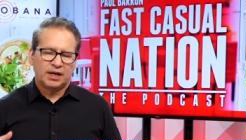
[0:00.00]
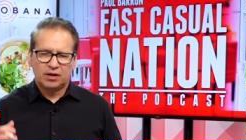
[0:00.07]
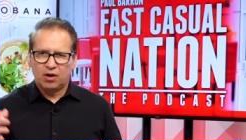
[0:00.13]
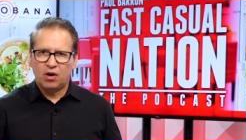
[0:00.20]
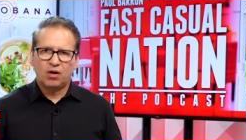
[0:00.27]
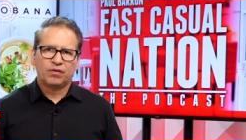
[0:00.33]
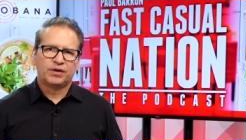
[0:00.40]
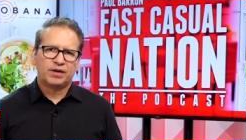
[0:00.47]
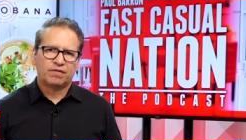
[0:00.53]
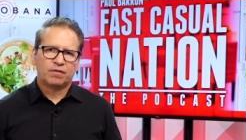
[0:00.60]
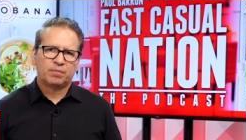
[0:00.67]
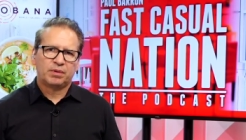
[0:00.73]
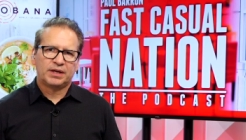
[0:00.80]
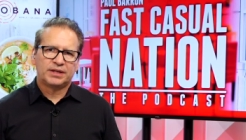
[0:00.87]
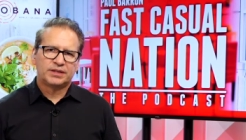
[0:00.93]
and all the
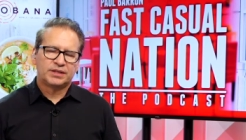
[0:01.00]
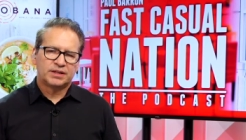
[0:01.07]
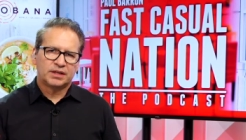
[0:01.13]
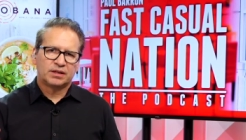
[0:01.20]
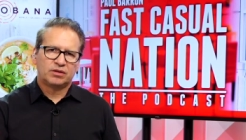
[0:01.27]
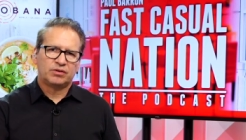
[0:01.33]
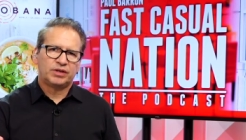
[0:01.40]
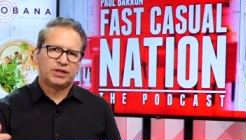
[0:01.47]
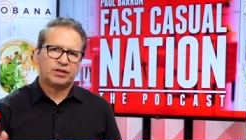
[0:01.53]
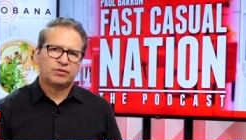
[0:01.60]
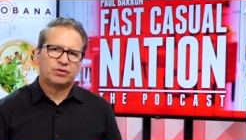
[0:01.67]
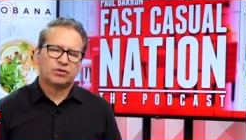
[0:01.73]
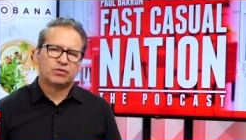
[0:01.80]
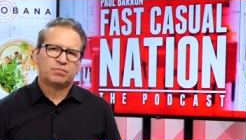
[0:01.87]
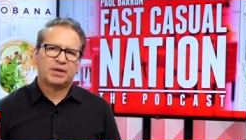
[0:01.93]
different places, including
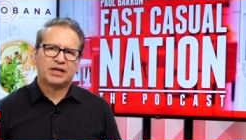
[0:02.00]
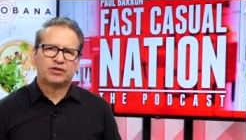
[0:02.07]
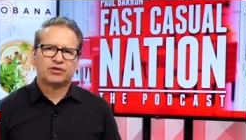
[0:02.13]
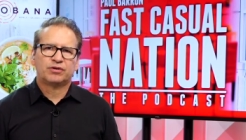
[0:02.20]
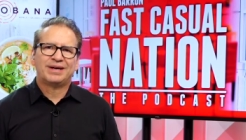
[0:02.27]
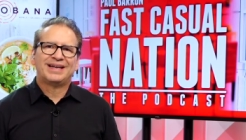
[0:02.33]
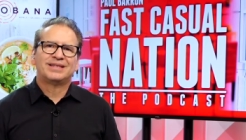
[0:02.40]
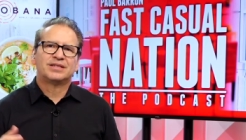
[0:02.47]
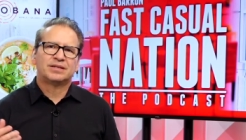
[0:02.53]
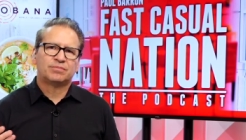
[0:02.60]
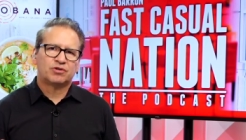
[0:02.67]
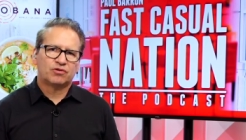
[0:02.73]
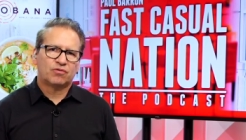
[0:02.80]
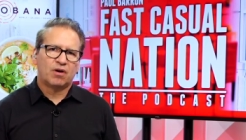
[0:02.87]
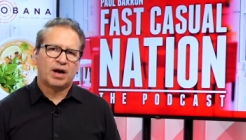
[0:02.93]
YouTube, make sure and
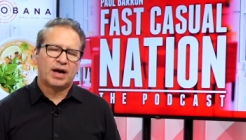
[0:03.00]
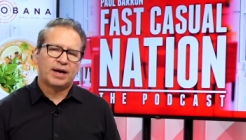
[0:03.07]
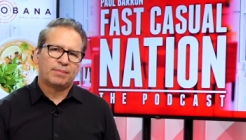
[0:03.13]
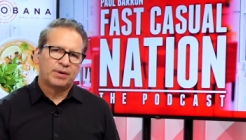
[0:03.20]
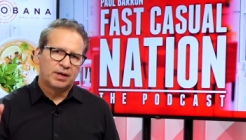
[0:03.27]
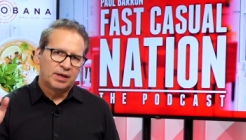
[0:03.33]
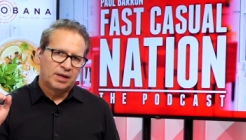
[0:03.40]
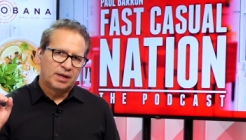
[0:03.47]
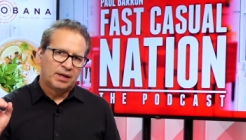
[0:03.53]
subscribe.